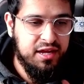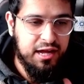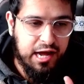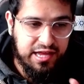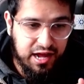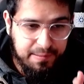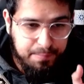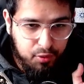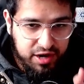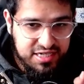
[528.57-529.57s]
I, I
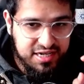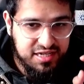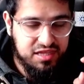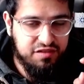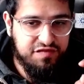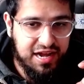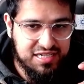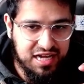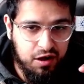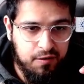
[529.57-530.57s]
pointed the
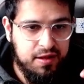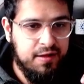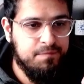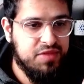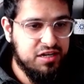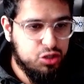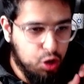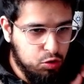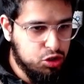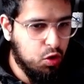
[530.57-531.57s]
fact out that
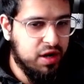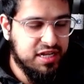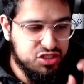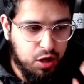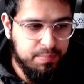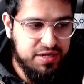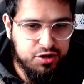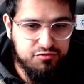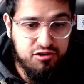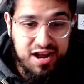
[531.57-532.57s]
Dogecoin has not been
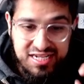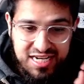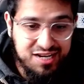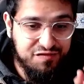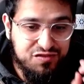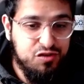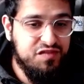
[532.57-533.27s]
on a run. I said it in a few